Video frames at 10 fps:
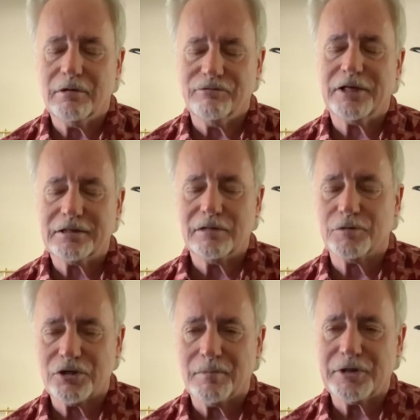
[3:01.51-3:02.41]
fact that it
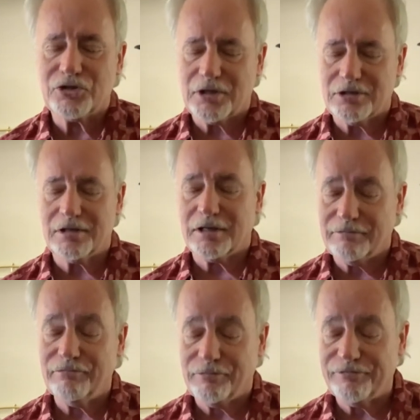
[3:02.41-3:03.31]
was on my chest and I
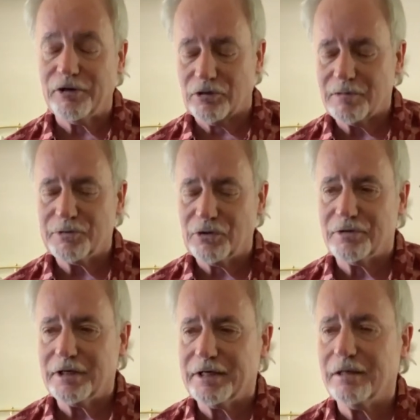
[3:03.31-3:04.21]
fell in the middle of the
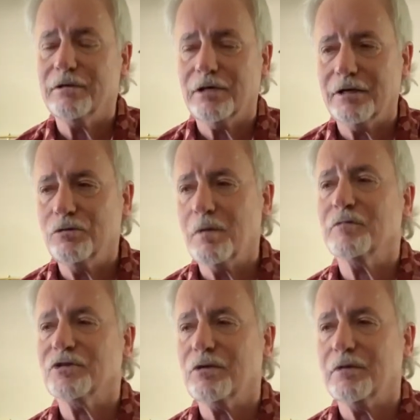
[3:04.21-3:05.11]
night, I knew what
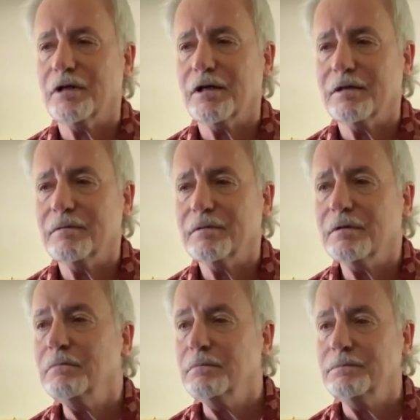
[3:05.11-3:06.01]
was going on.
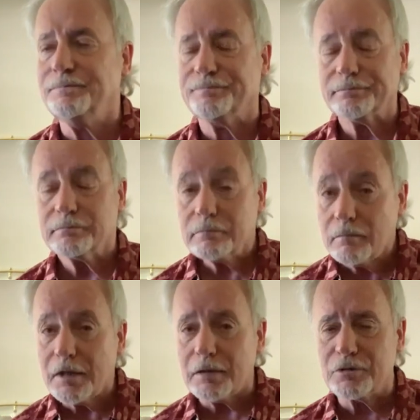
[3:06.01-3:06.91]

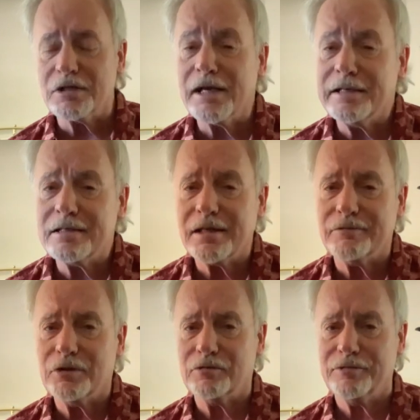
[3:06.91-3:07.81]
It was
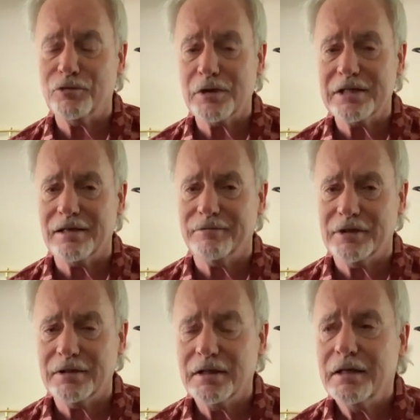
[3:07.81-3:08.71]
97 over 47.
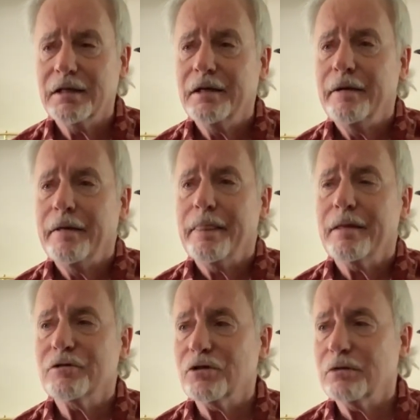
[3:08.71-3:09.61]

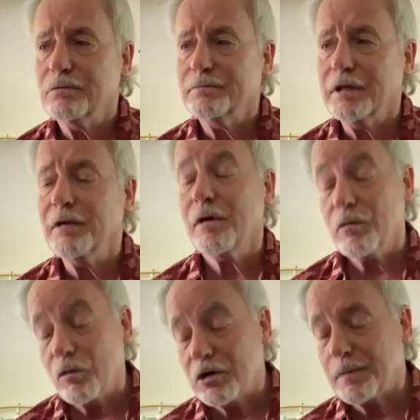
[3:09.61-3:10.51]
So anyway, I
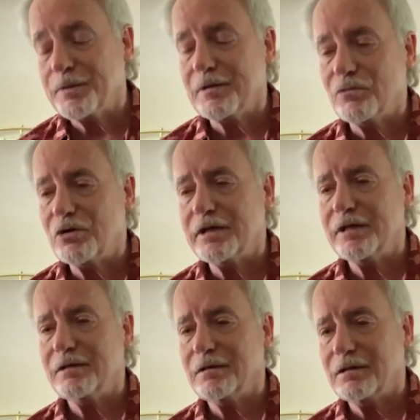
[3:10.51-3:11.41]
woke up in the
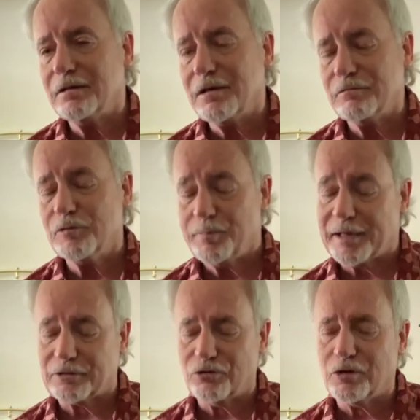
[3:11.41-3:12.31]
morning. I was
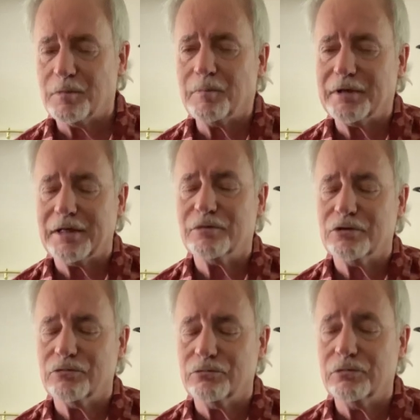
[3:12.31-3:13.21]
back to normal, but I
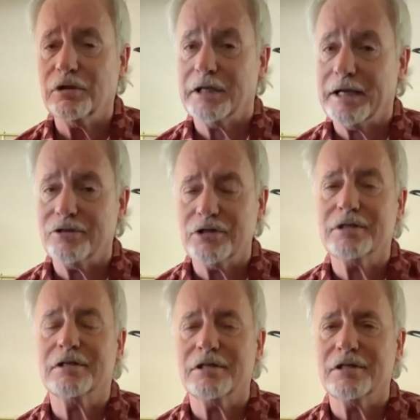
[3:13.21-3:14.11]
was really anxious
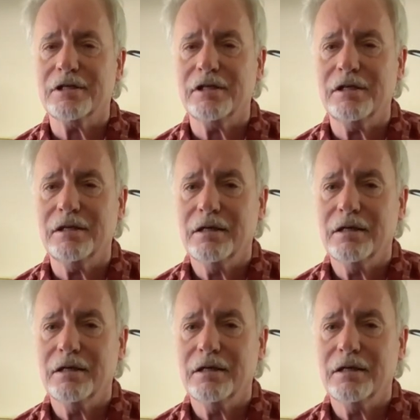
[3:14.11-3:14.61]
to see